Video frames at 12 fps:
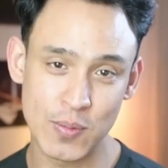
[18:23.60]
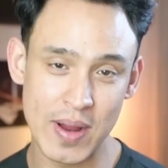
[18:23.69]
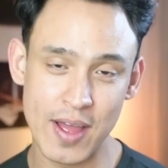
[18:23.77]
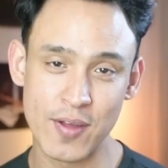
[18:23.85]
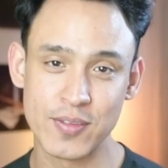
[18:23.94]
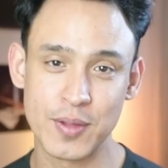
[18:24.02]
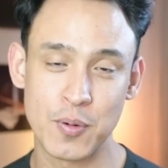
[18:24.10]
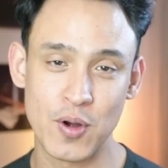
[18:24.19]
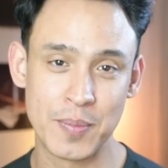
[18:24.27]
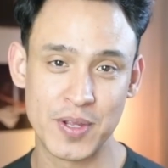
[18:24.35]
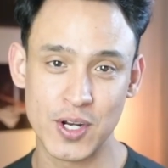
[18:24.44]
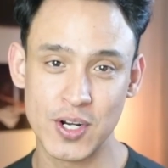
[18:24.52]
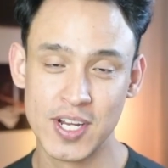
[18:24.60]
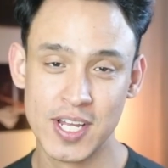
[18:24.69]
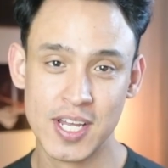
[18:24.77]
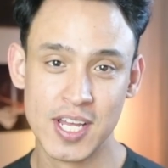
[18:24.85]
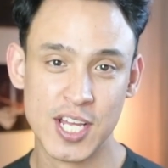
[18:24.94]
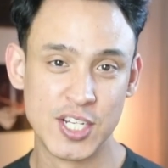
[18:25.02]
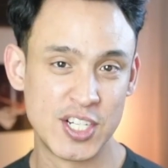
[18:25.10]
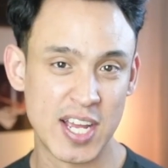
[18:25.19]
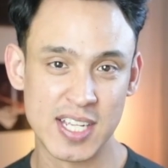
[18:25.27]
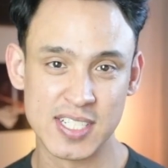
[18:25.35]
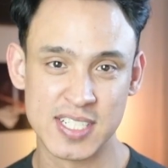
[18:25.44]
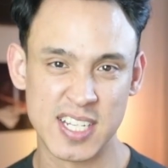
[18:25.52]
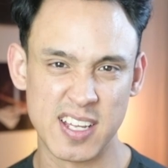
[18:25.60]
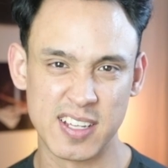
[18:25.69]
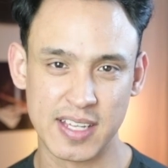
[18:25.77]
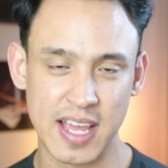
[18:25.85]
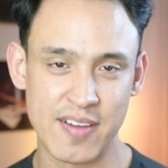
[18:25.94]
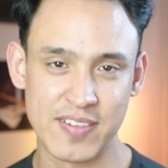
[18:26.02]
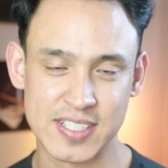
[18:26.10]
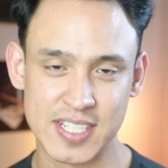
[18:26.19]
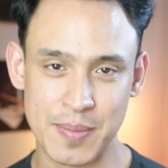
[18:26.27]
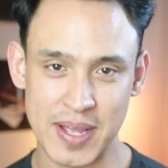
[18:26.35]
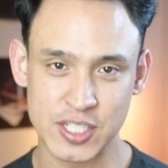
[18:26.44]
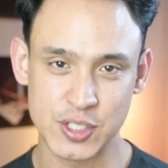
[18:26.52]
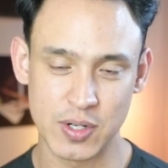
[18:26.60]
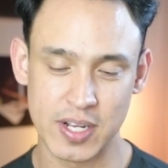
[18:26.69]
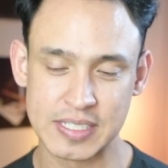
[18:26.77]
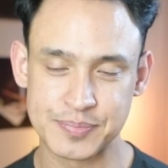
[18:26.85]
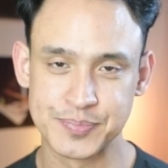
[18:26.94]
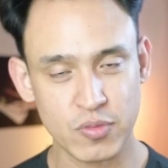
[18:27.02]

around the perimeter just to give it some extra